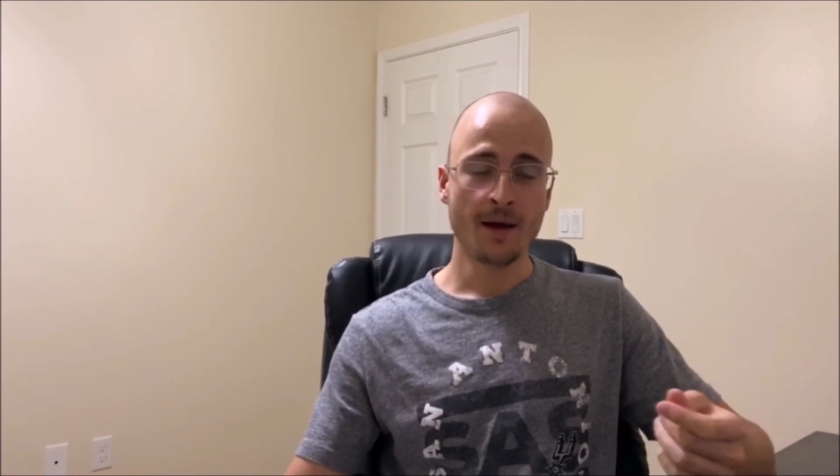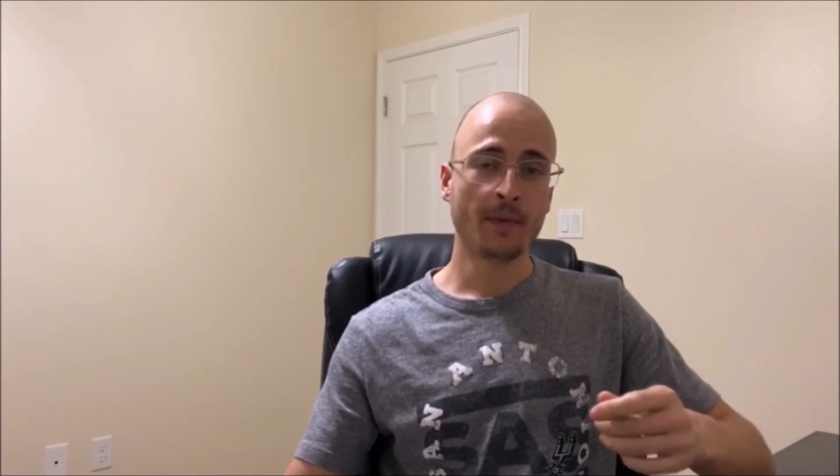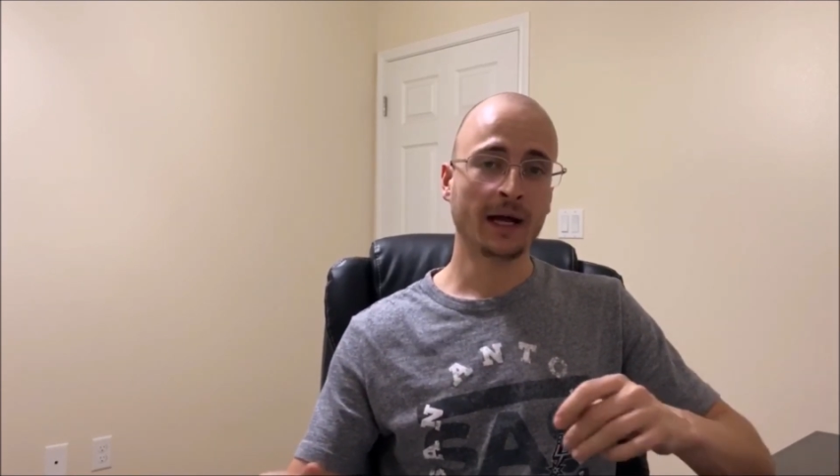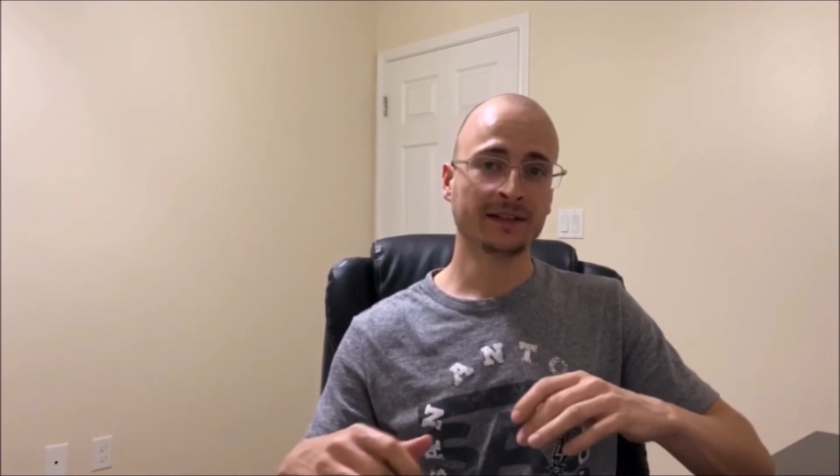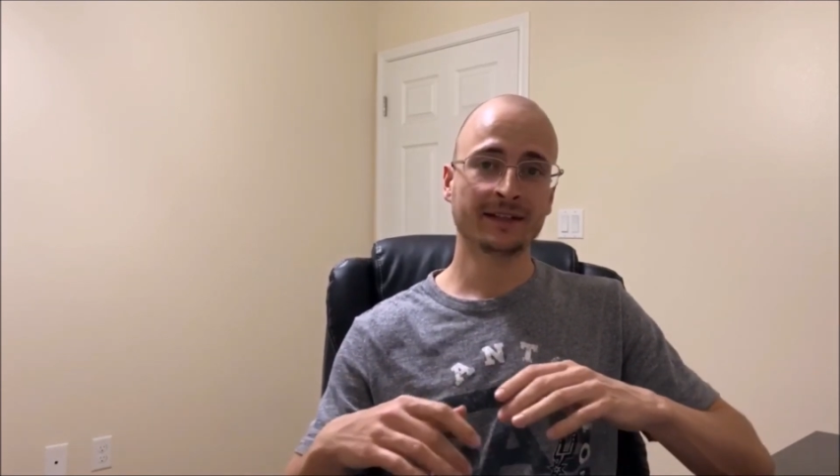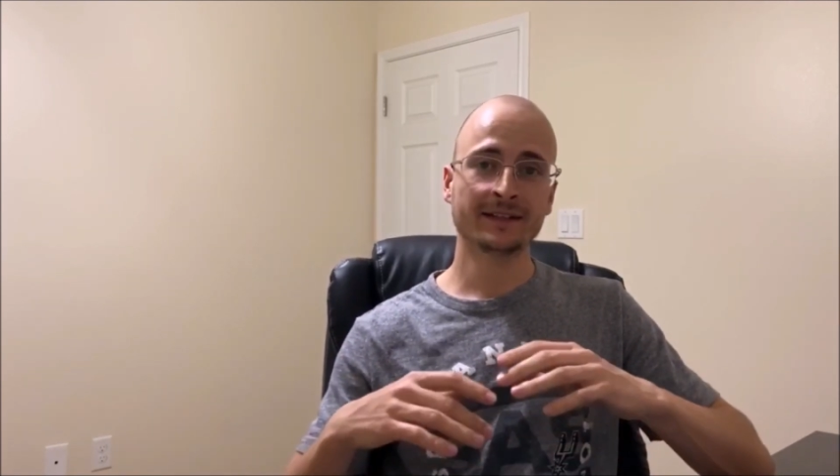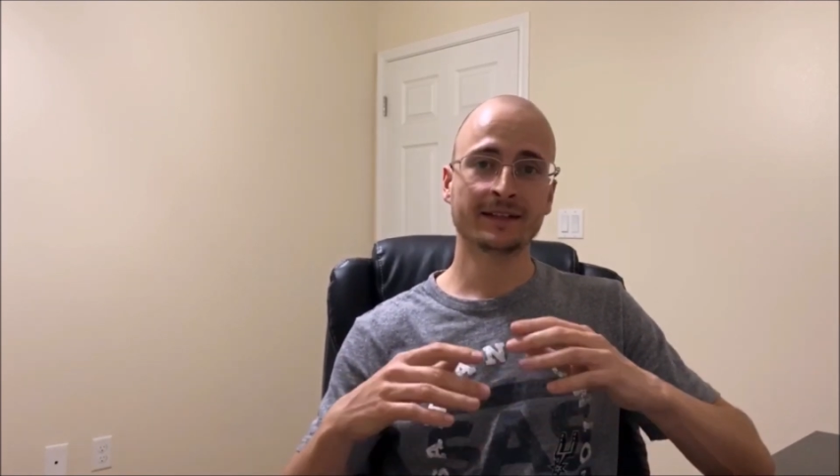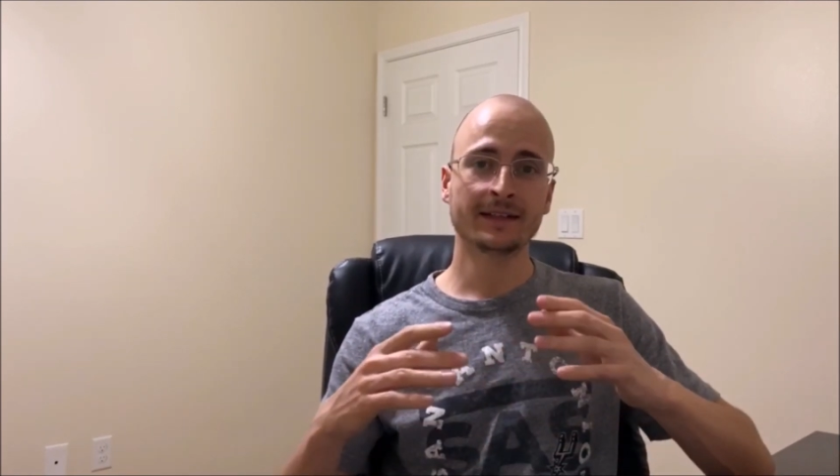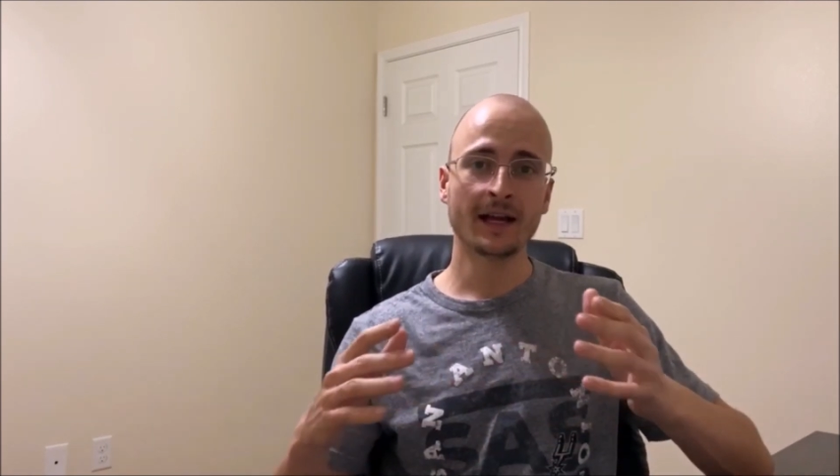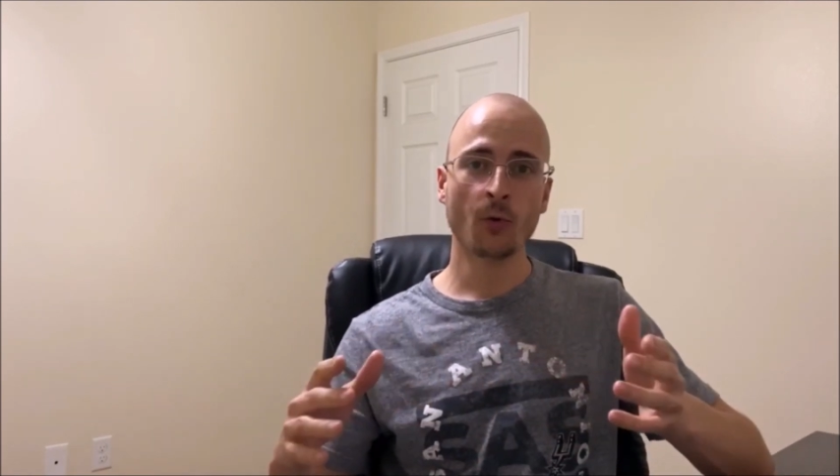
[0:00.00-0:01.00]
But
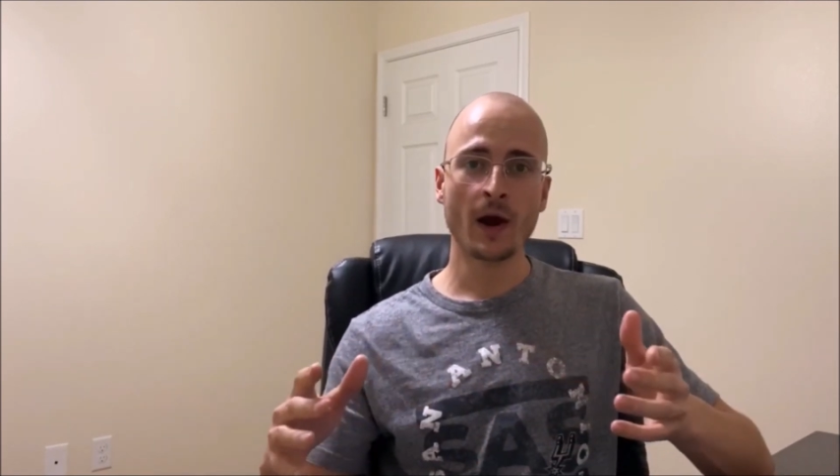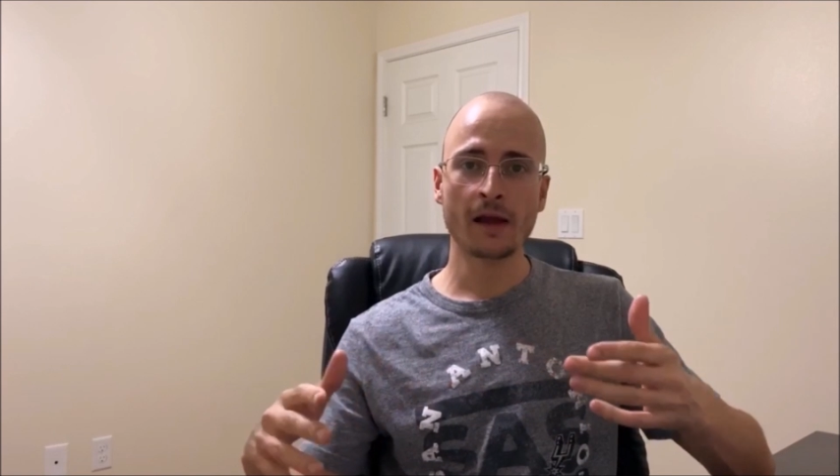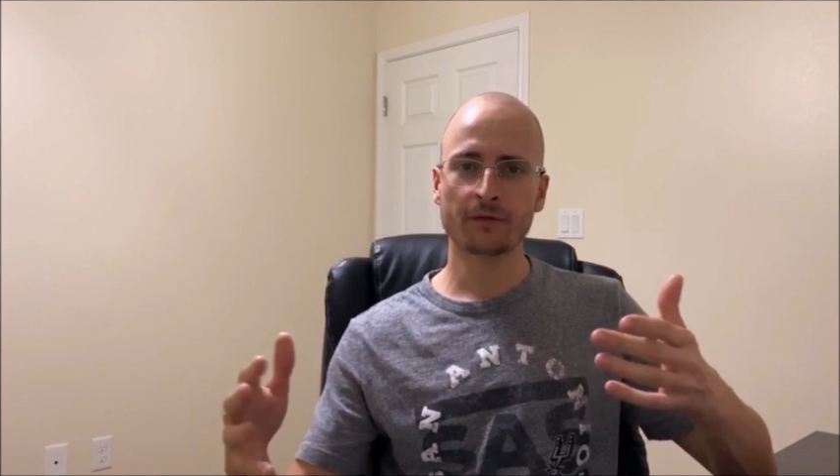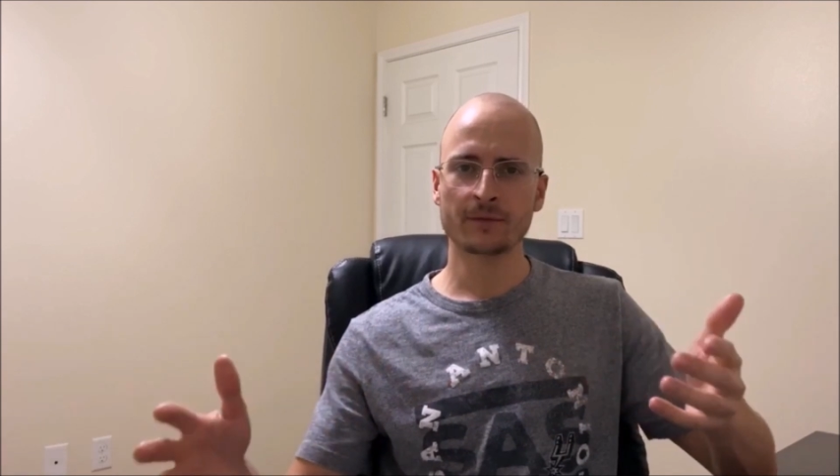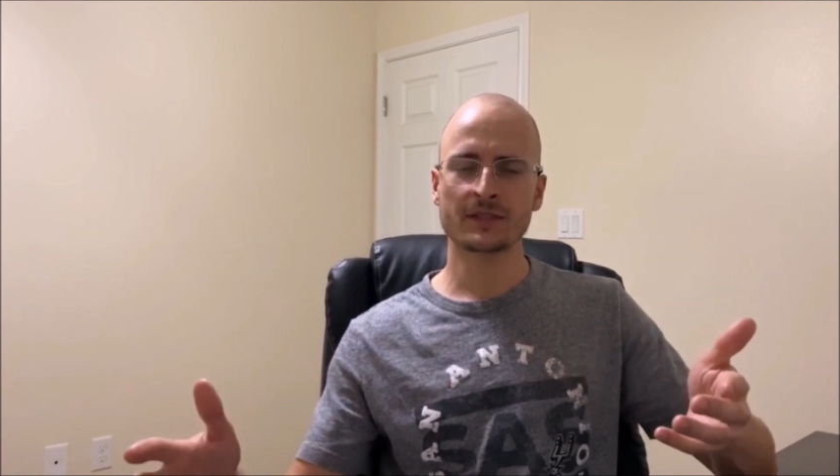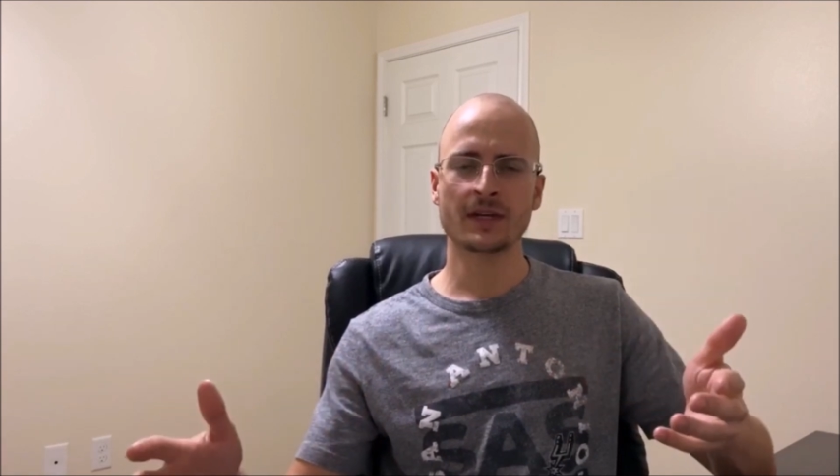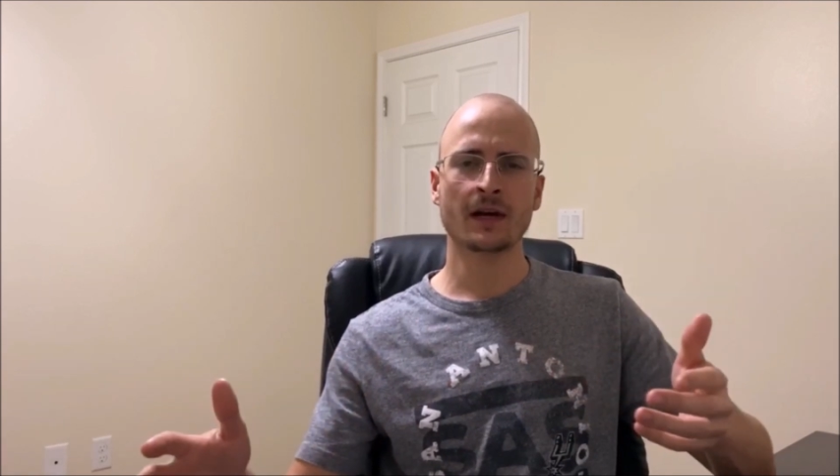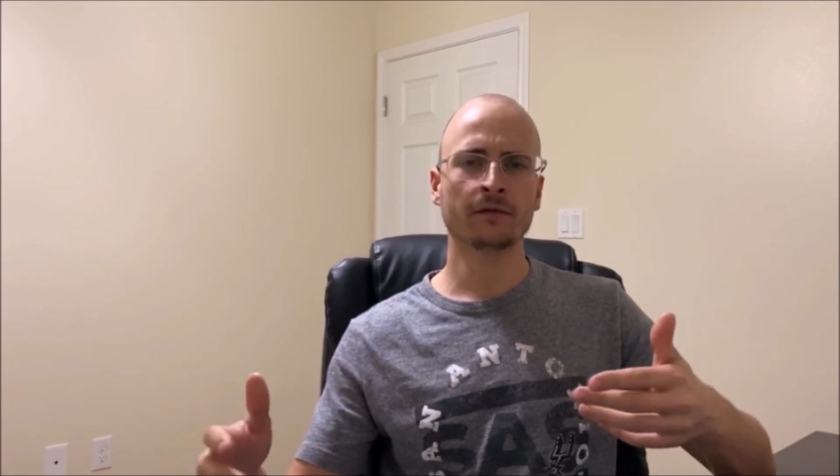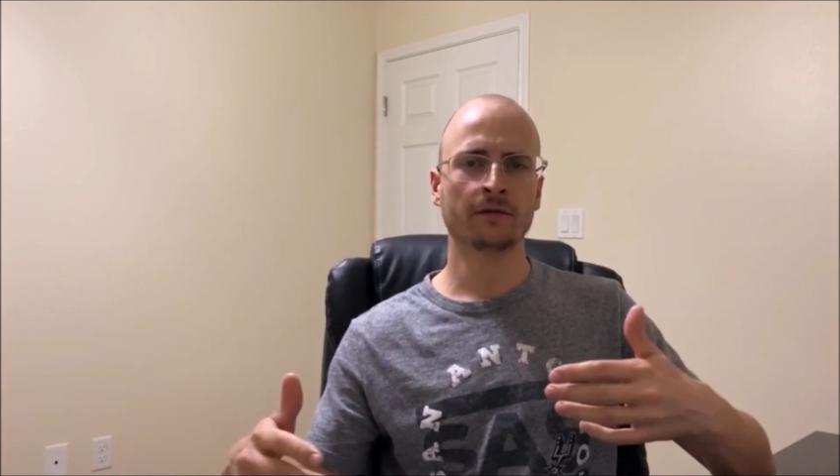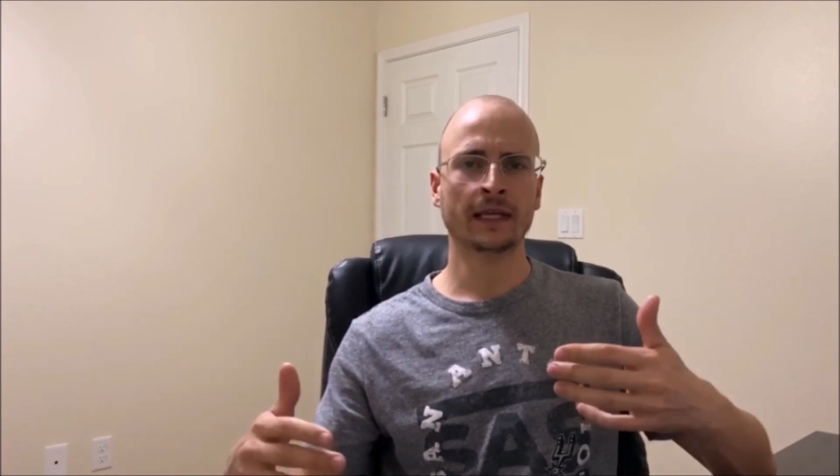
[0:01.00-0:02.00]
get away from stuff